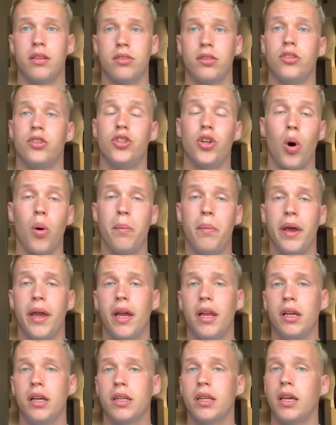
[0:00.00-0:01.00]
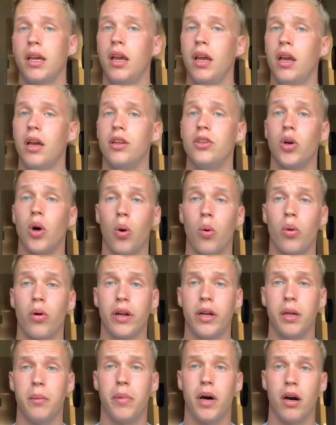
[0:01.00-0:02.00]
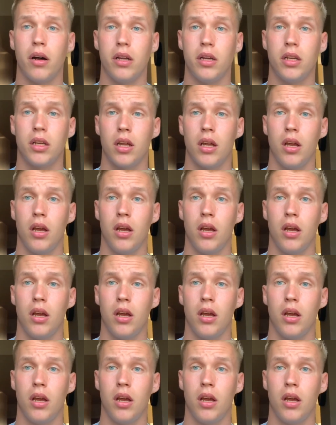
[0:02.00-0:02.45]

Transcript: So don't panic, don't worry about it.